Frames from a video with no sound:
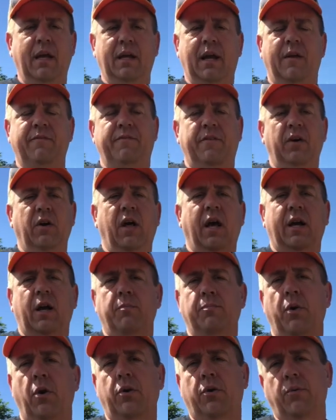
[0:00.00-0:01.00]
I feel like a
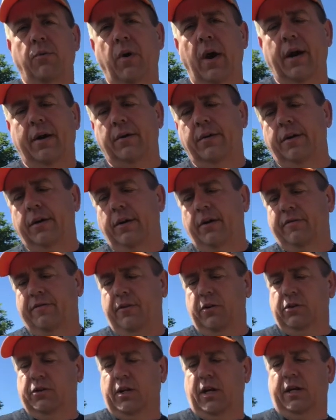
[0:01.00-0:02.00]
broken record here. It
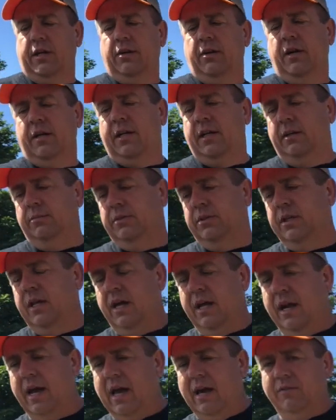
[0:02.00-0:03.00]
feels like, you know, I keep
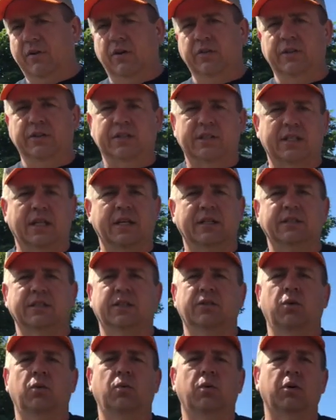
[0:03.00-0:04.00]
saying I have all these things
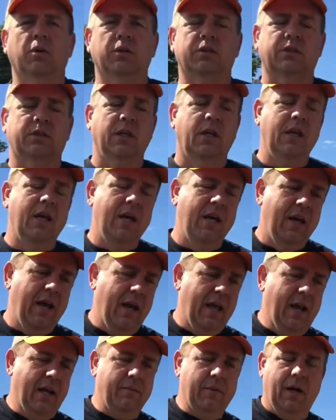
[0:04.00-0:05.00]
in the works,
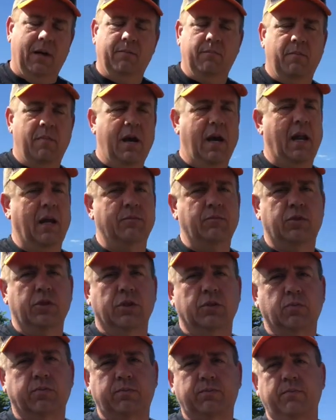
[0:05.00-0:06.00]
and man, I'm
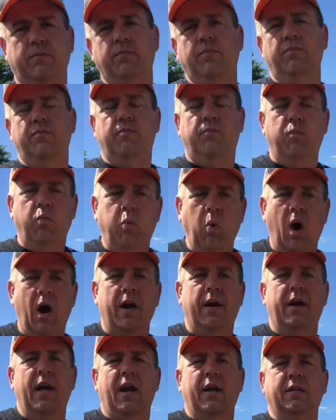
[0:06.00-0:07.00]
just
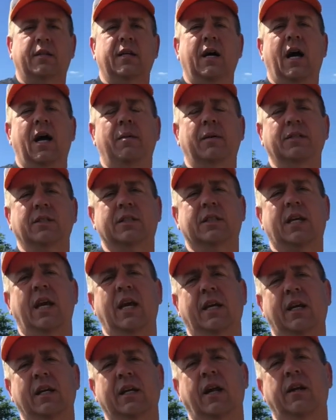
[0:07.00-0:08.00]
running out of time. I just
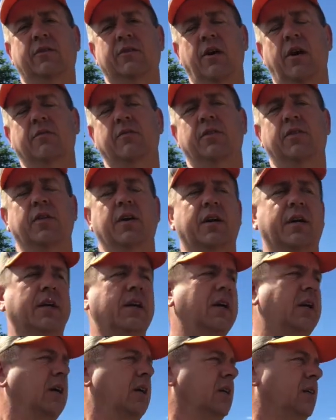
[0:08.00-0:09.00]
can't get to everything.
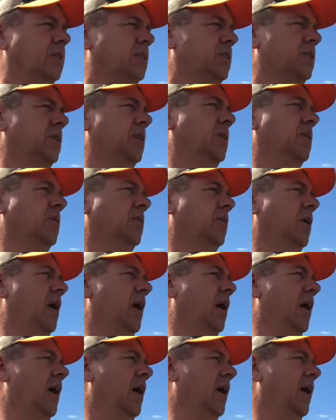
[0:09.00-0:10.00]
So
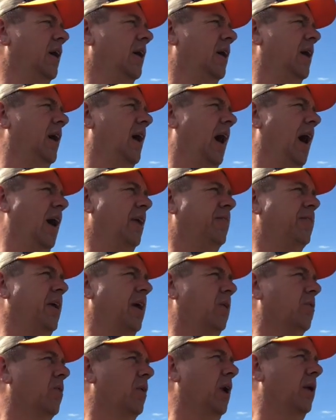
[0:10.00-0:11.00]
I
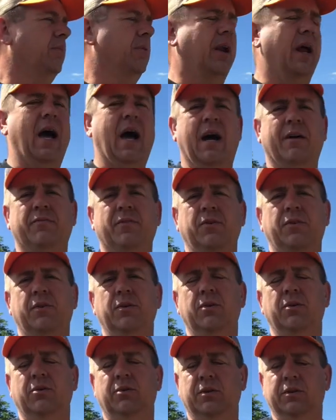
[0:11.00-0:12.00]
think what I'm going to have to
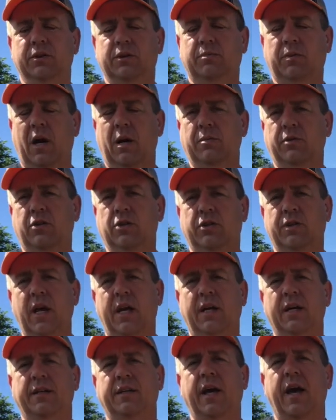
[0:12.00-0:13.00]
do is probably just
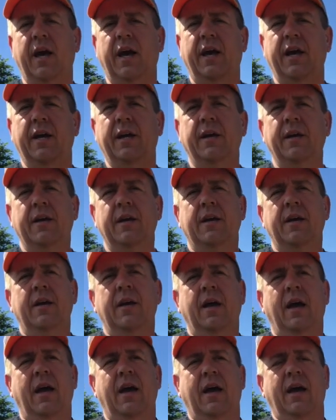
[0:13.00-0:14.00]
take a day
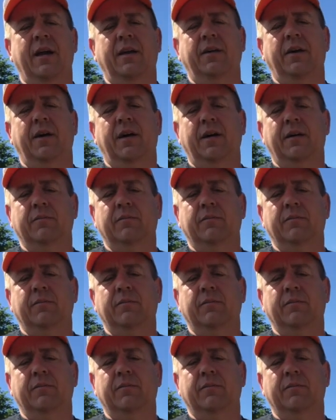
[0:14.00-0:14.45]
and